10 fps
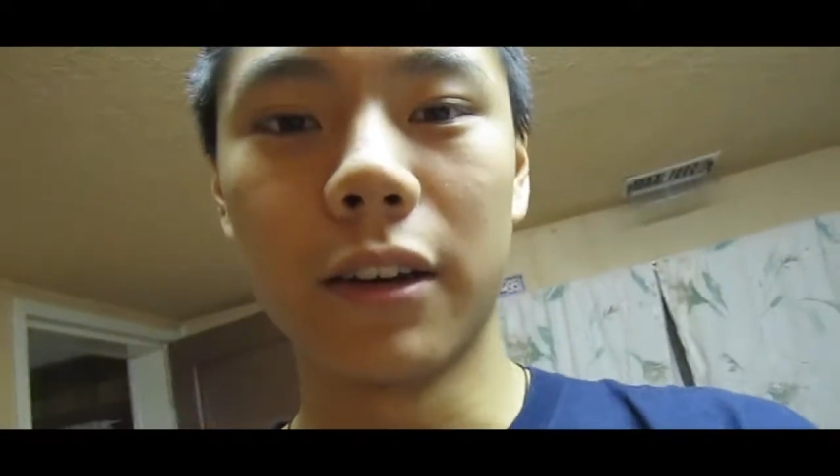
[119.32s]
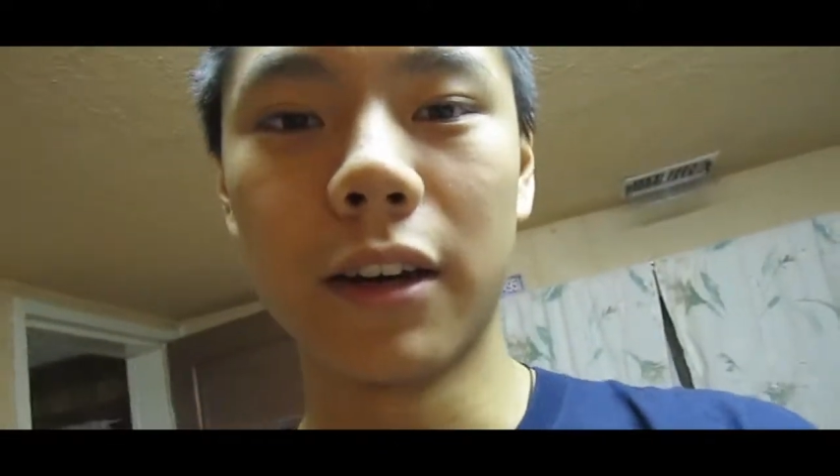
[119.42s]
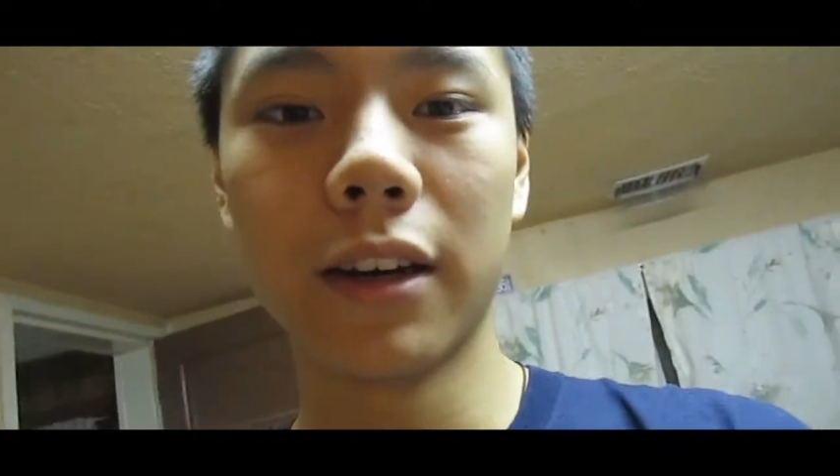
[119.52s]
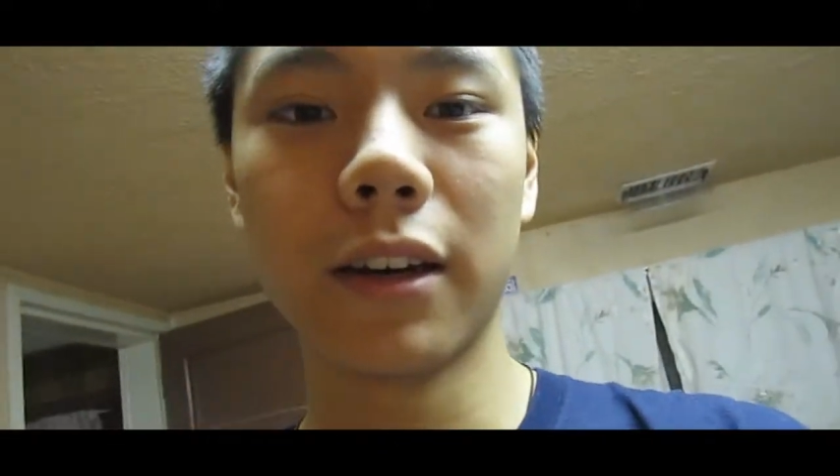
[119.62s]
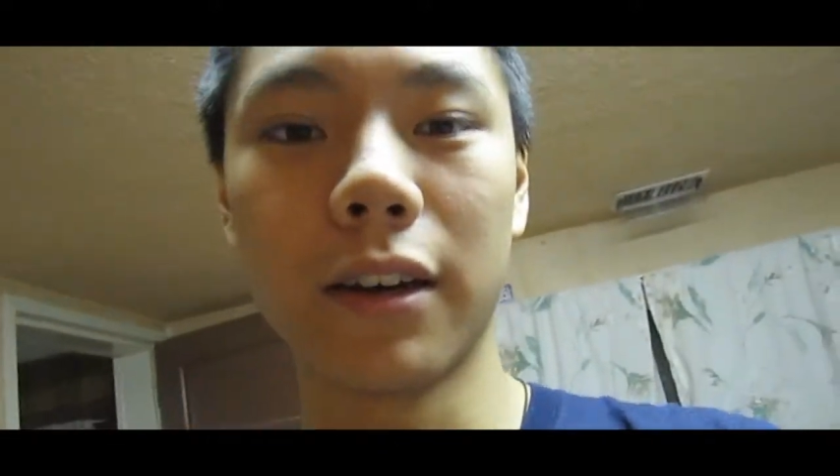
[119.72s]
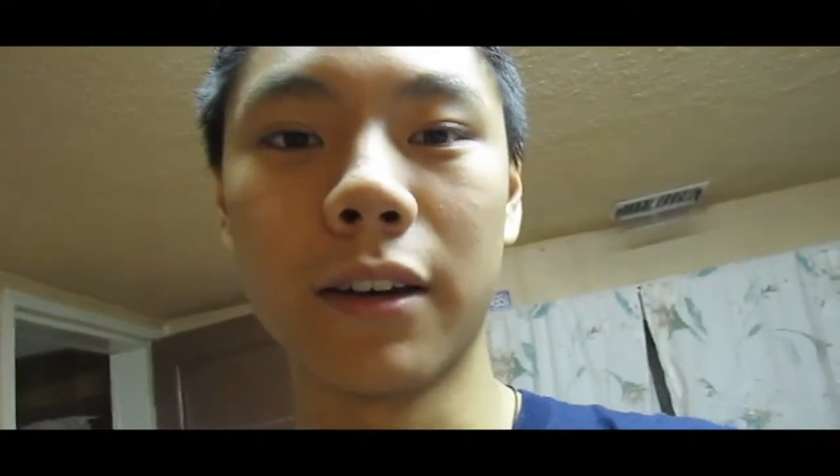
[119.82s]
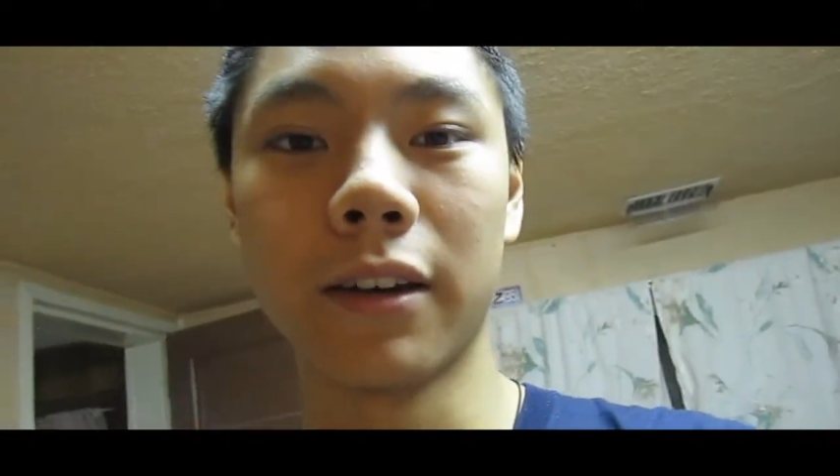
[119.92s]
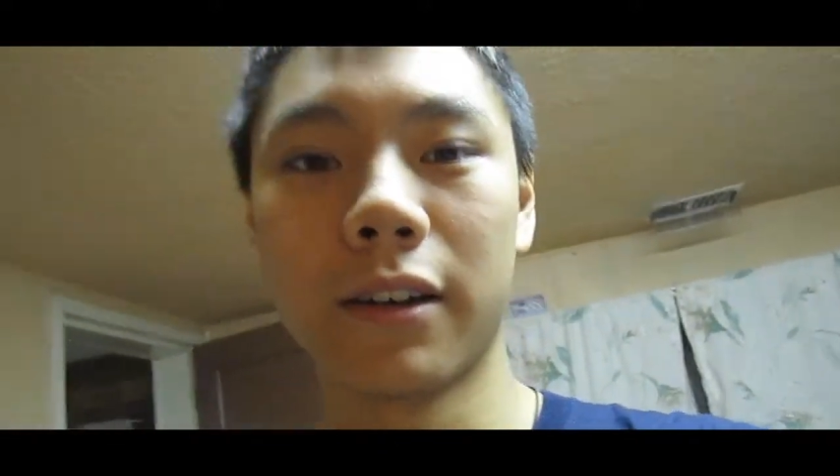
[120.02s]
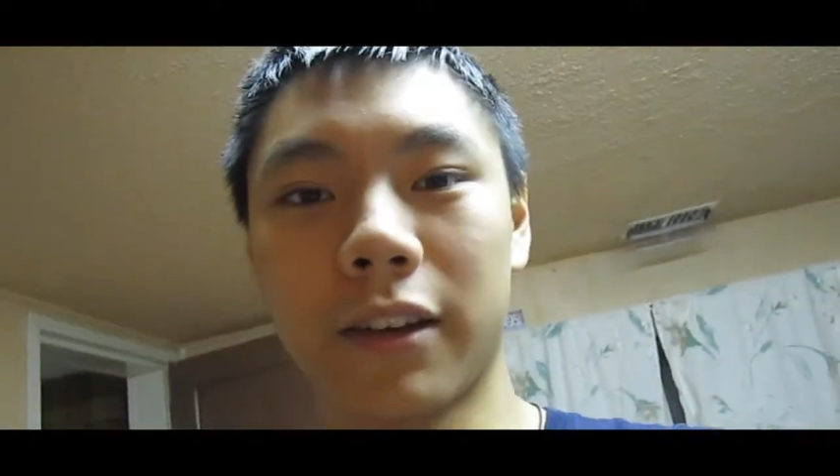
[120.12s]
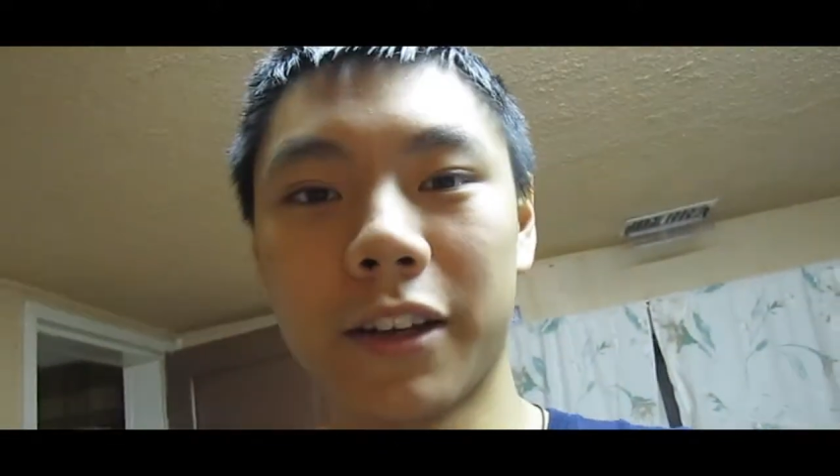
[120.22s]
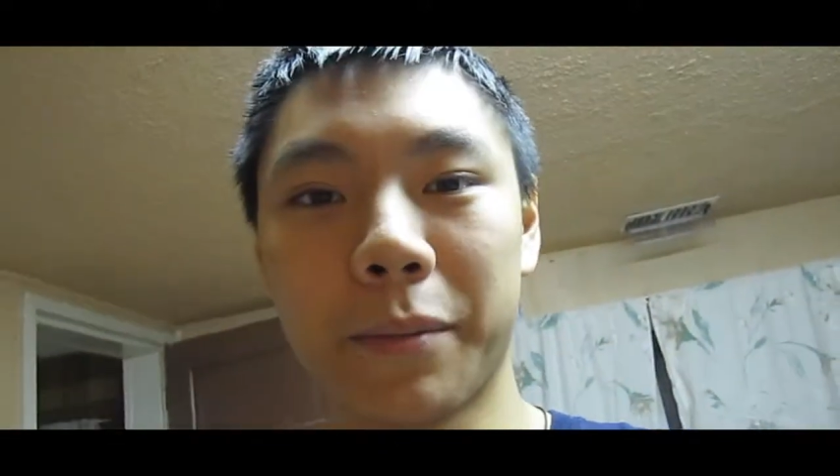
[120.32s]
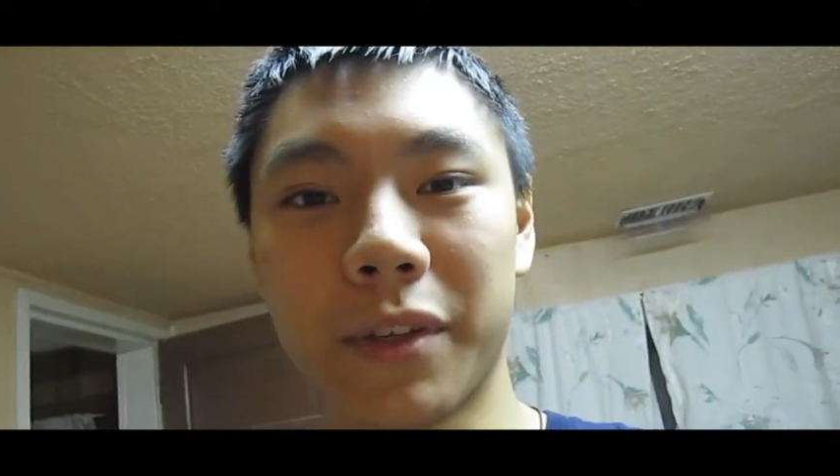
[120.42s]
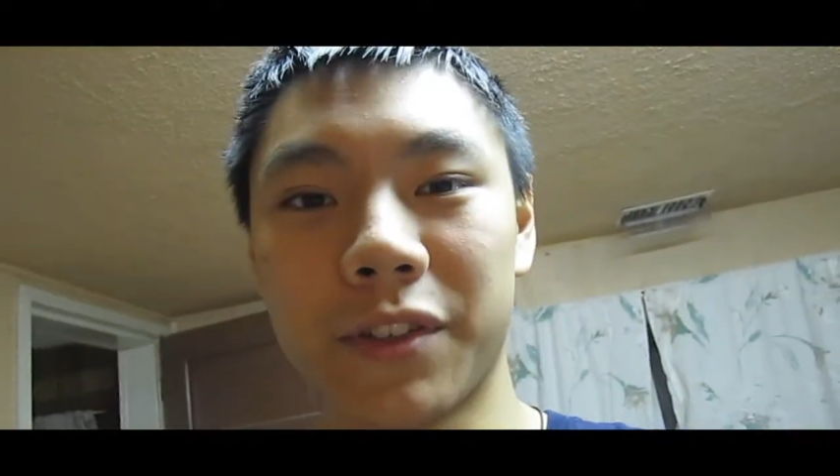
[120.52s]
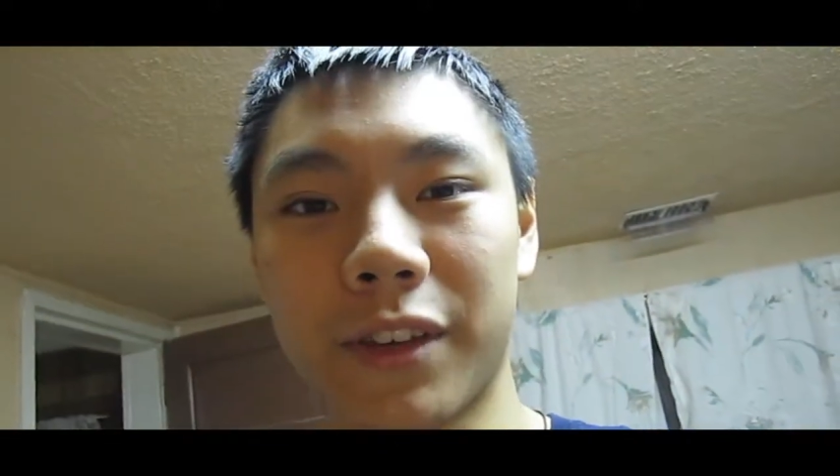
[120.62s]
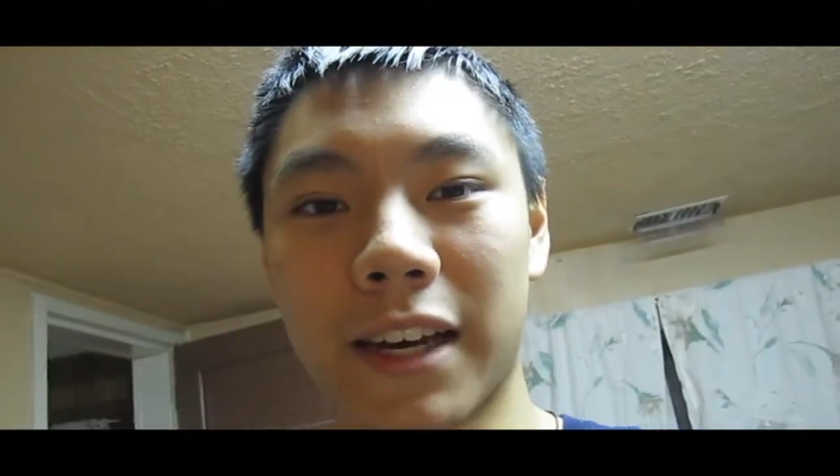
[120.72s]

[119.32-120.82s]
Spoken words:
I'm gonna miss you